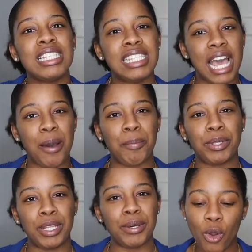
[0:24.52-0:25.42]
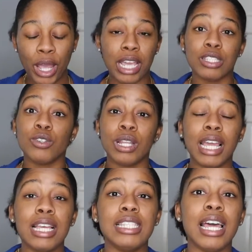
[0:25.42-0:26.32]
down below. Okay, so
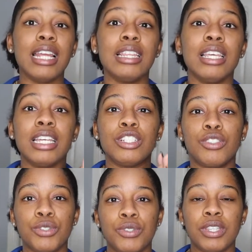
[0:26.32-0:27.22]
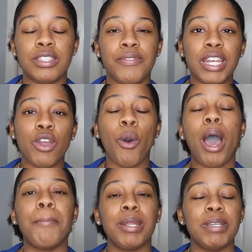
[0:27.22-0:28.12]
like I said in the intro to this video,
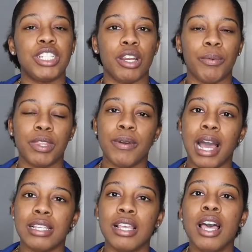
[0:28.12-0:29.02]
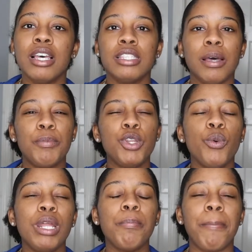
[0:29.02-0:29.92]
I'm going to be sharing with you guys some
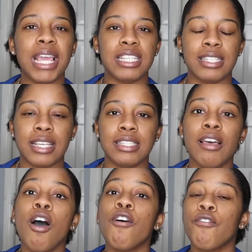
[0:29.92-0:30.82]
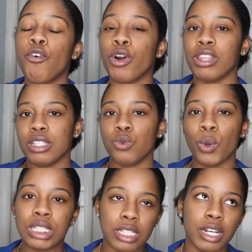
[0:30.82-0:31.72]
new and basics for this
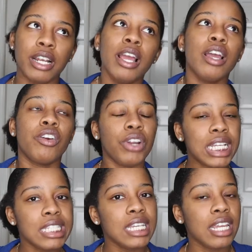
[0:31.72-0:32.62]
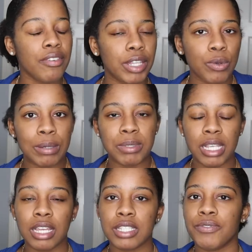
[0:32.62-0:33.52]
winter. Granted, even though I'm
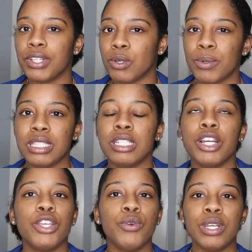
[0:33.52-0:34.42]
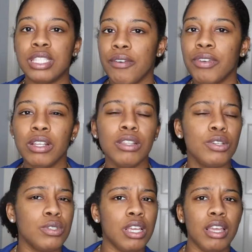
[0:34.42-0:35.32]
saying it's for the winter, you can definitely
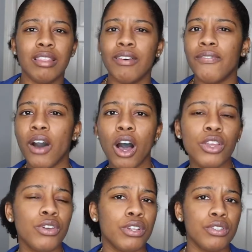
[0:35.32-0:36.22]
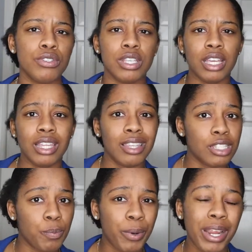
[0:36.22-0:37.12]
use it in the fall, you can use it in the
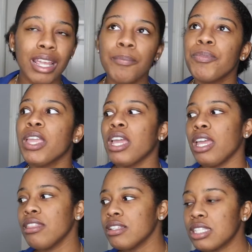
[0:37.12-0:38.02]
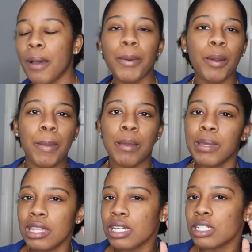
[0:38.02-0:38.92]
spring, in the summer.
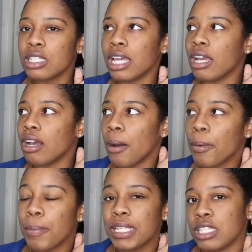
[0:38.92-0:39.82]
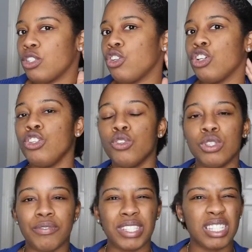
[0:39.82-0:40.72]
Maybe there's like a couple pieces you can
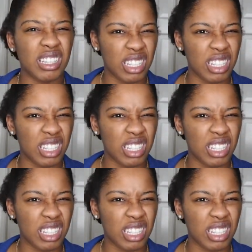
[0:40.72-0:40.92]
use if it's a